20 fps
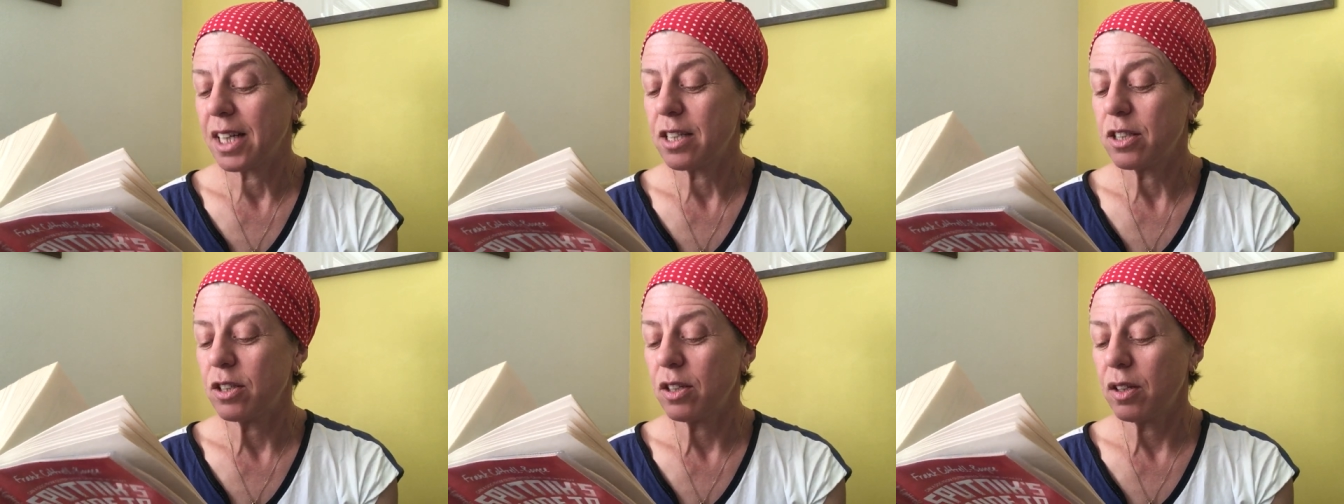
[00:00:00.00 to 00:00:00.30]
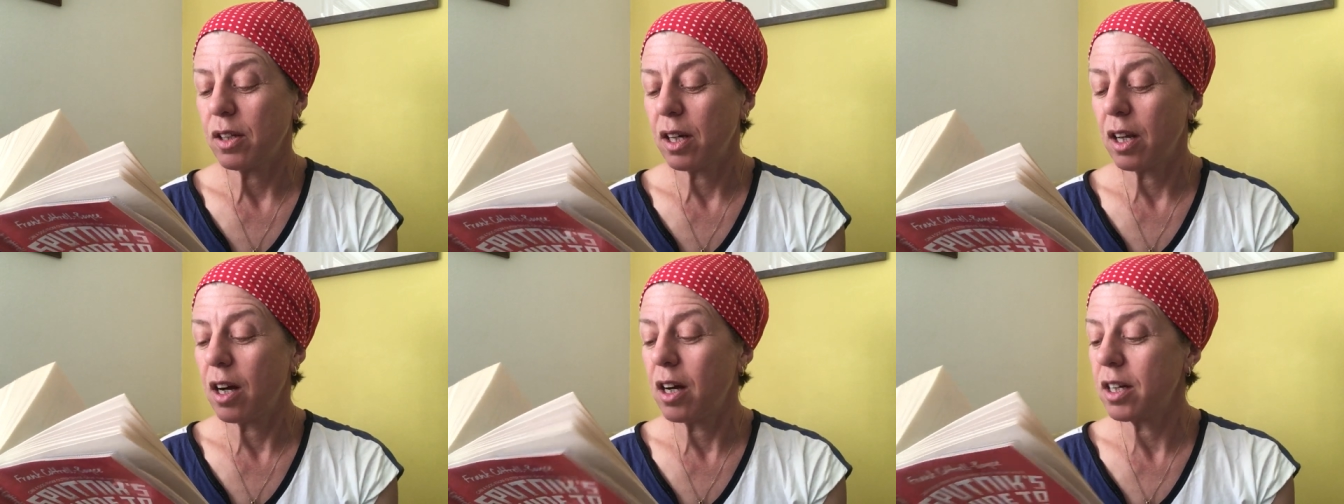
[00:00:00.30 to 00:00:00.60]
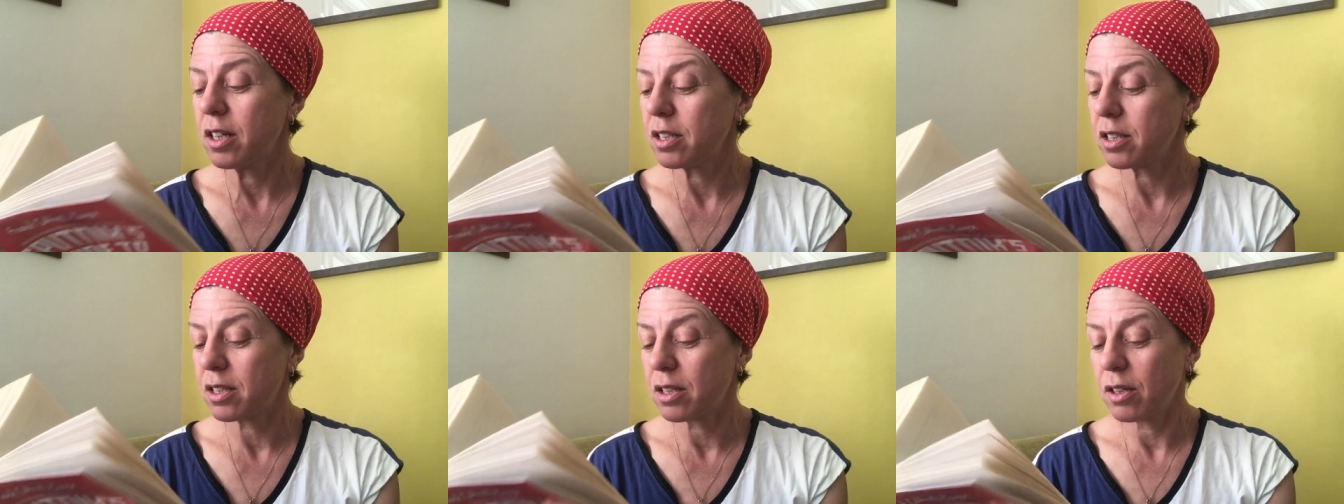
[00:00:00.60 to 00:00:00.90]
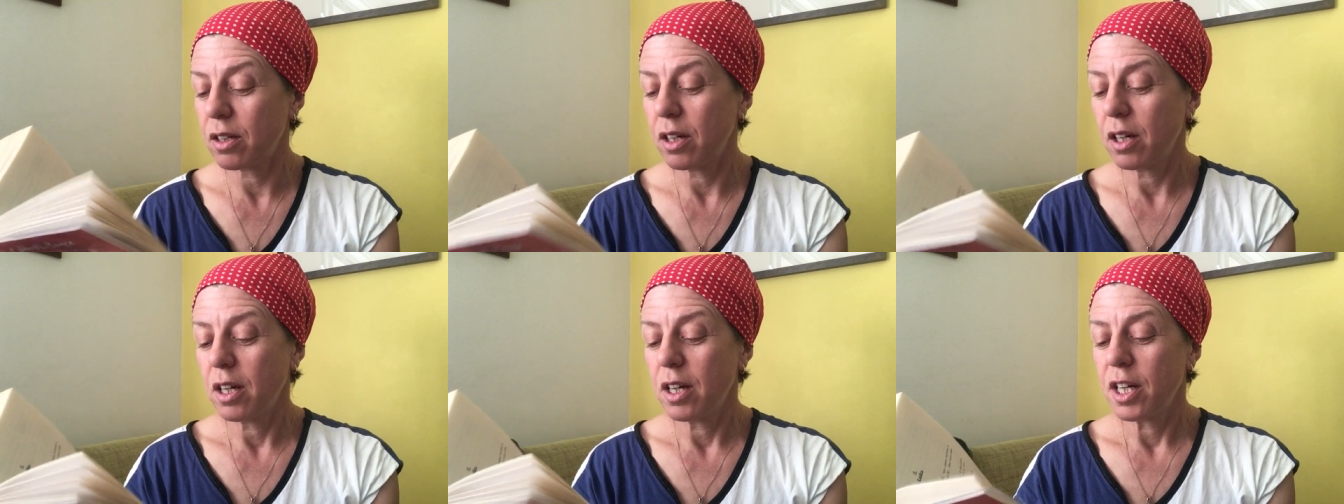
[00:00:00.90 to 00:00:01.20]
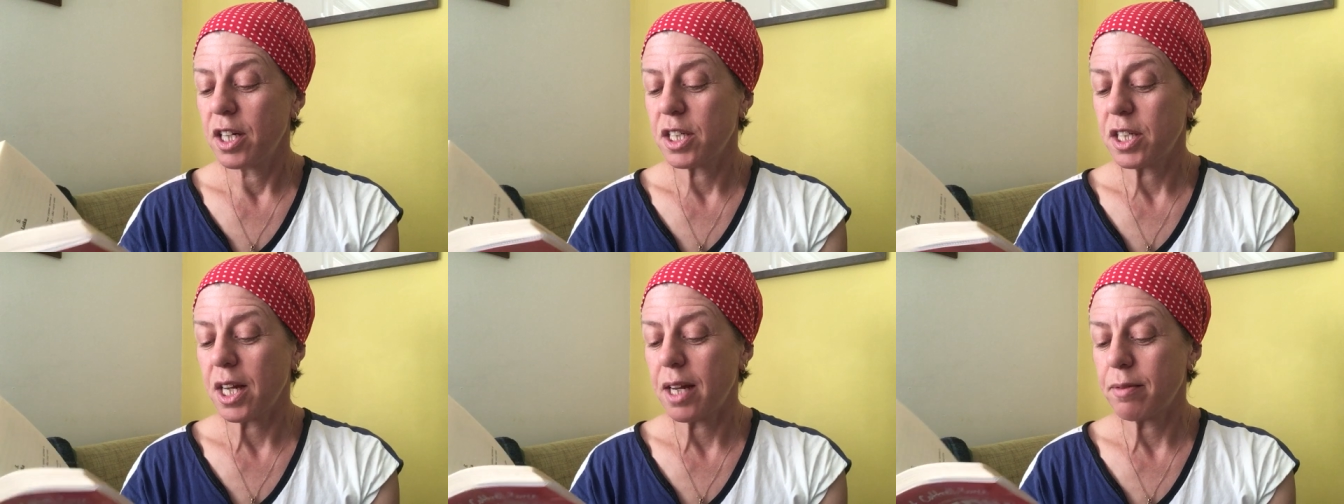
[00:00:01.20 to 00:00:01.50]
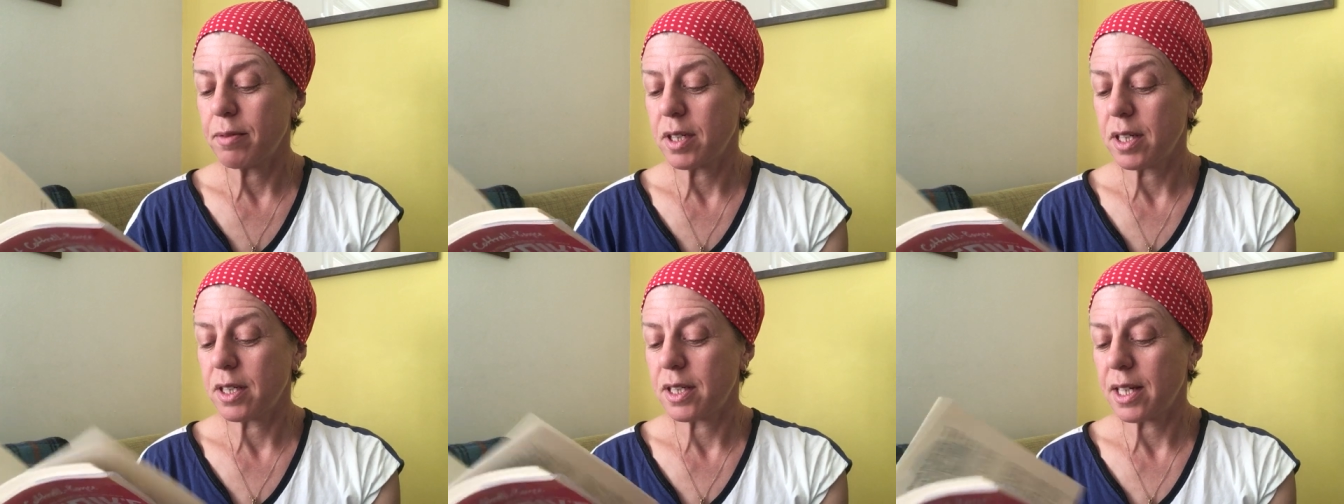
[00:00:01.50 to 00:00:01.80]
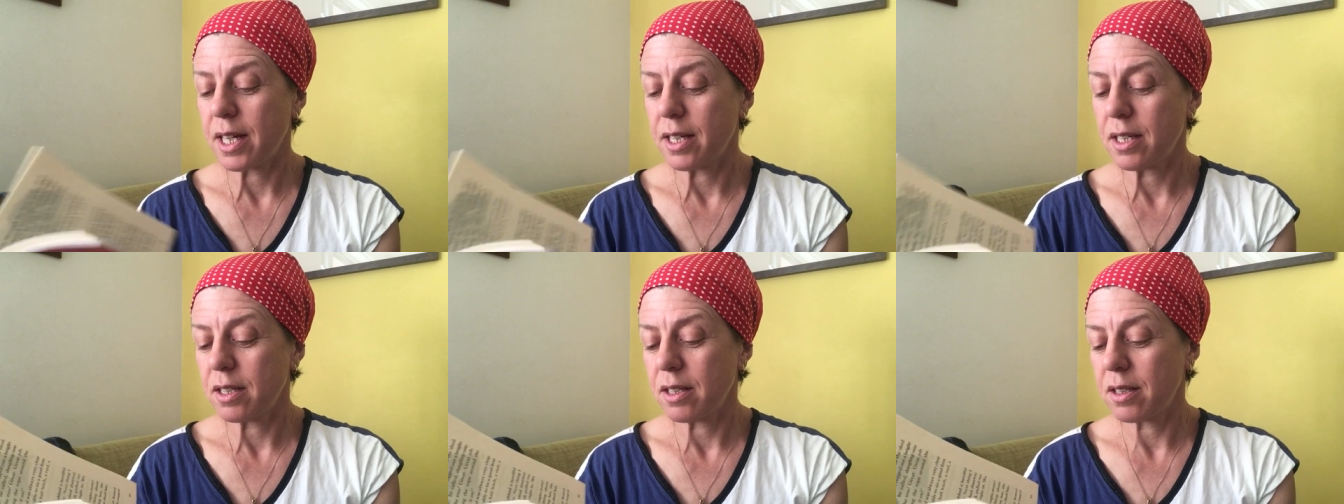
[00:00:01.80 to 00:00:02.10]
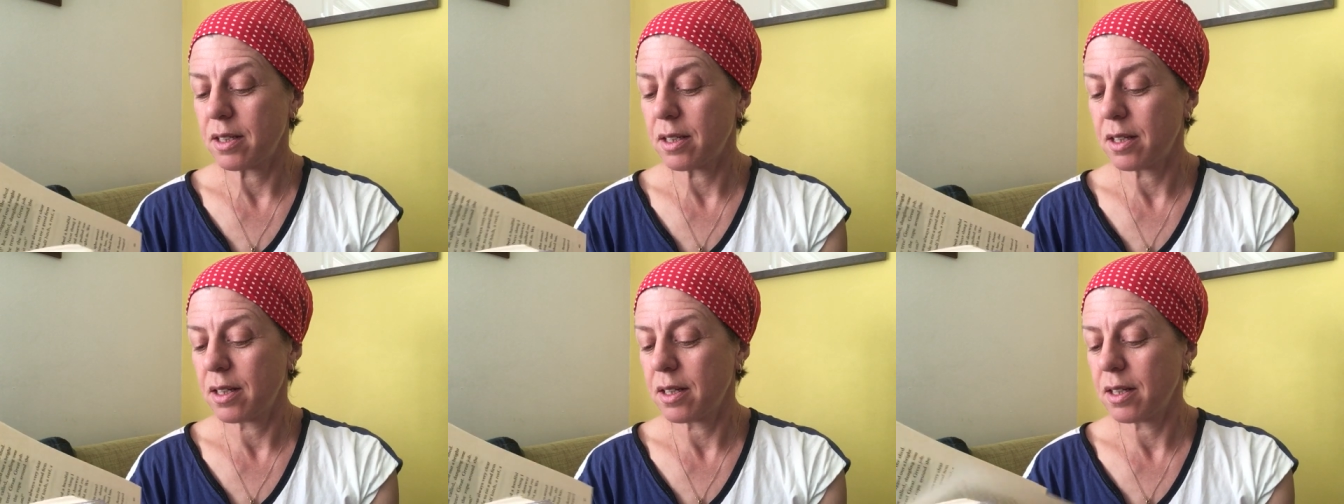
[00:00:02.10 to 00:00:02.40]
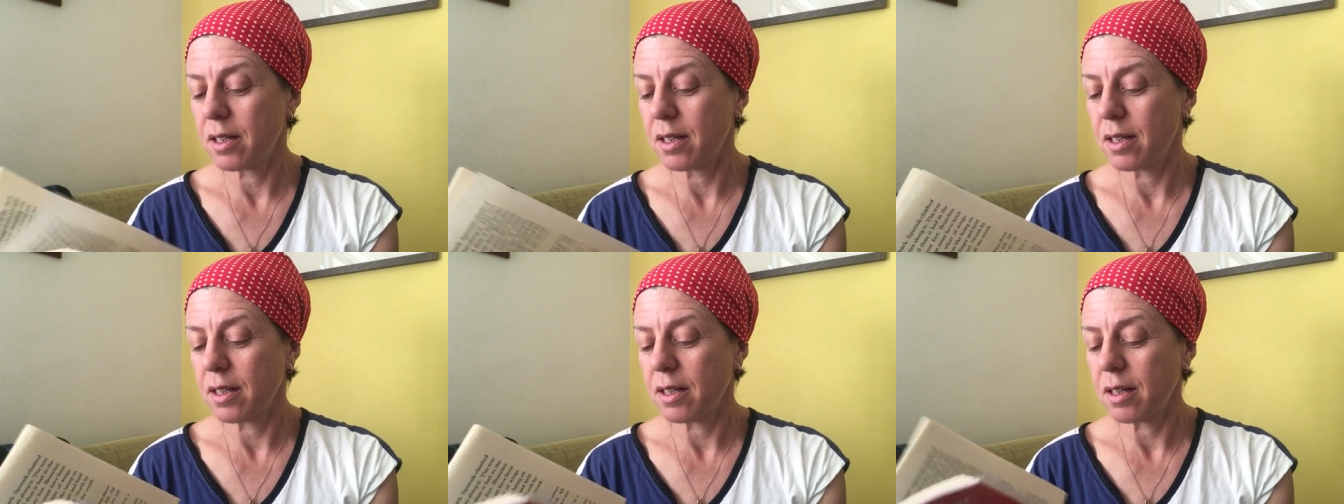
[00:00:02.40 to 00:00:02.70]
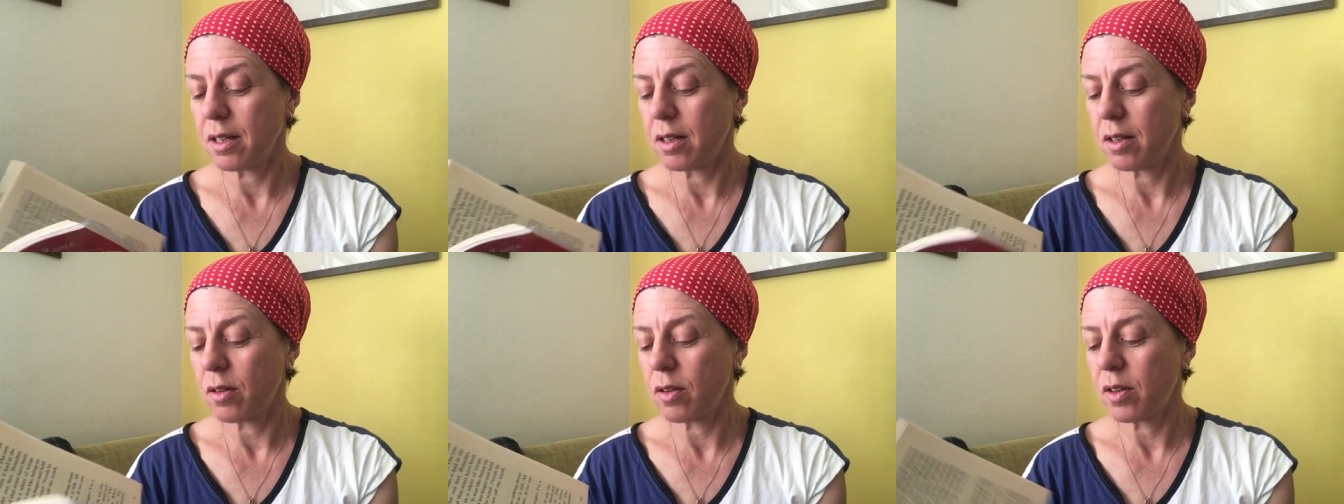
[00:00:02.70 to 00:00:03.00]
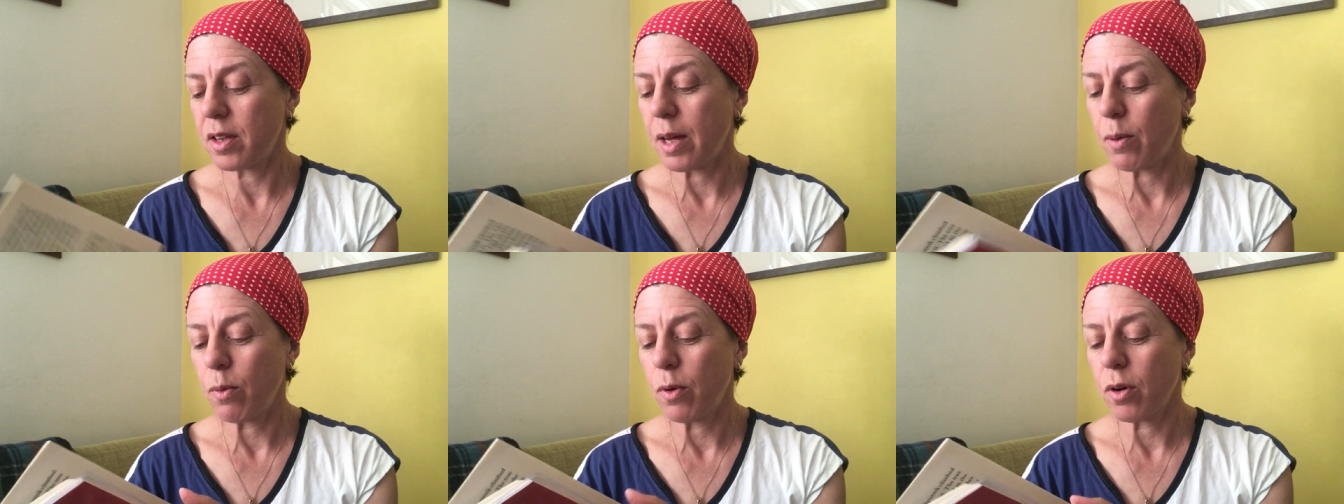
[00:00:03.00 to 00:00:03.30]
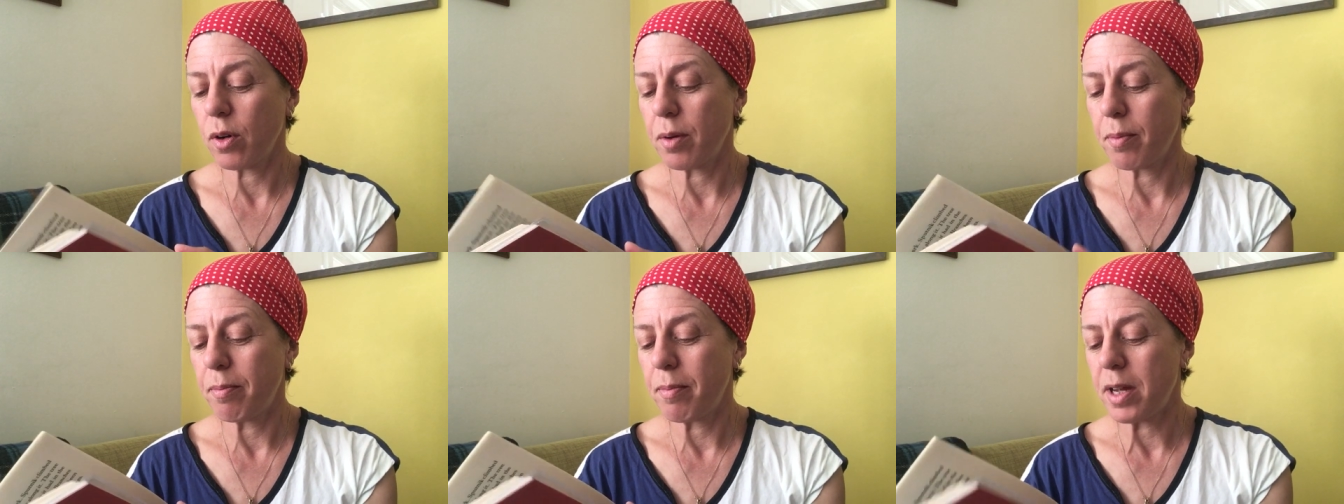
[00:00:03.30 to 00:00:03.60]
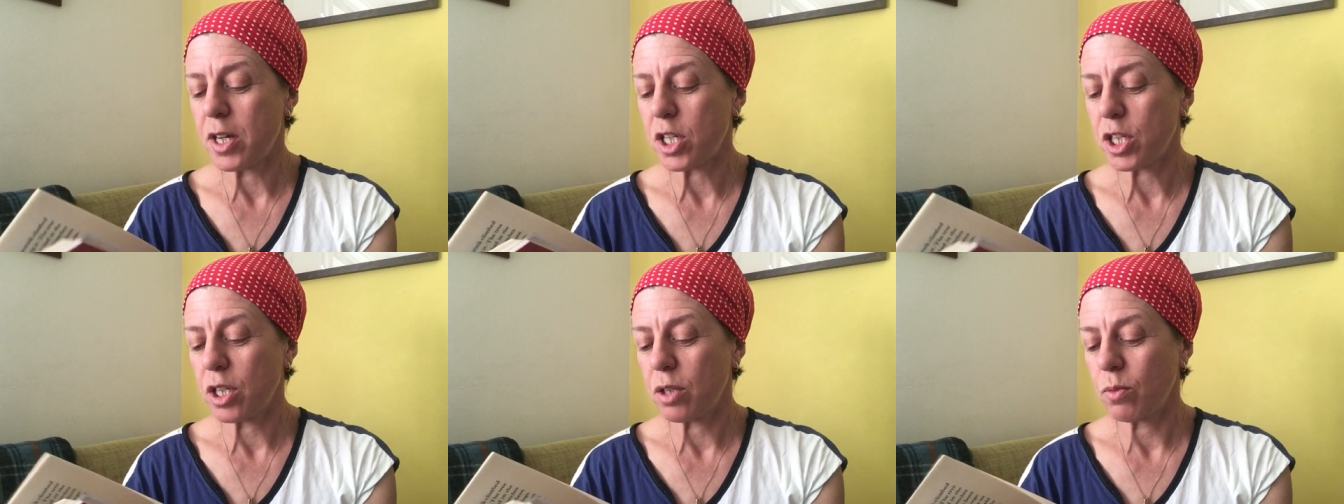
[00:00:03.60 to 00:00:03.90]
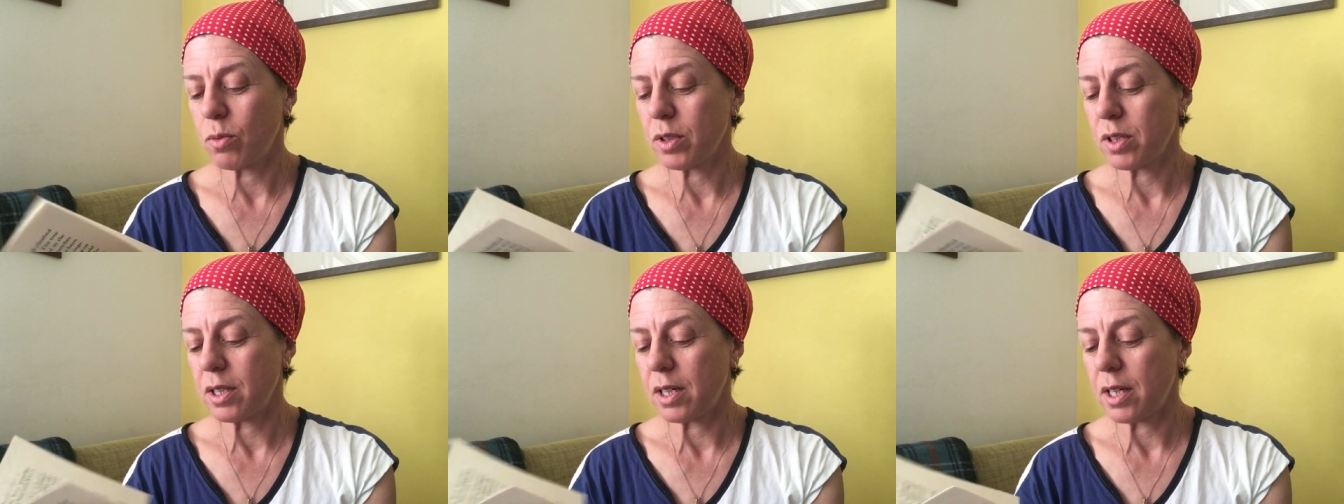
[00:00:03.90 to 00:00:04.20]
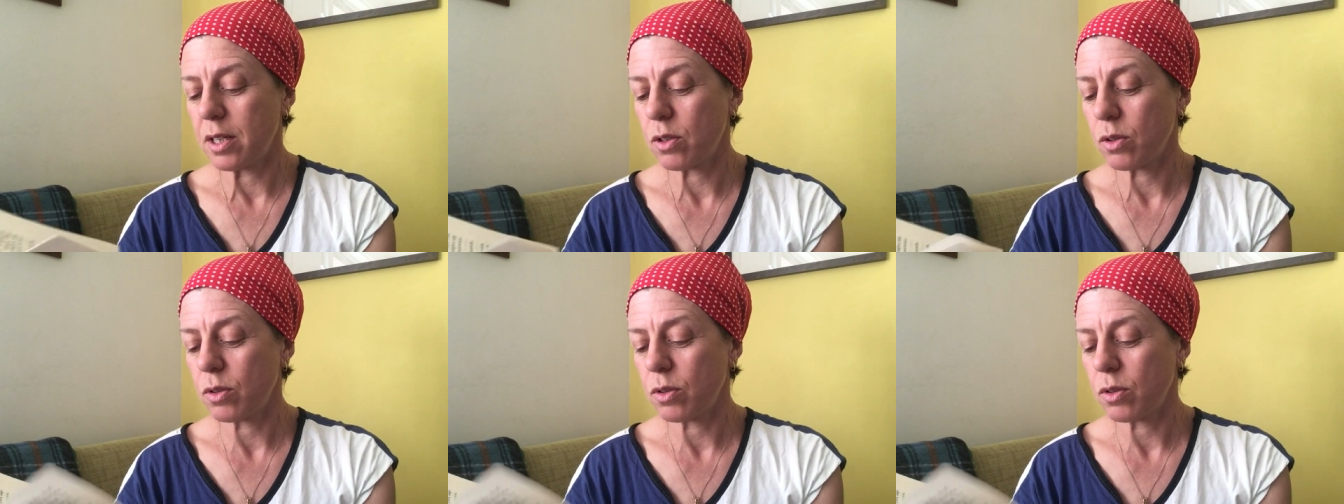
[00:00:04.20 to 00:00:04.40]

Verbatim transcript: So the last chapter said they were on a mission, wasn't it?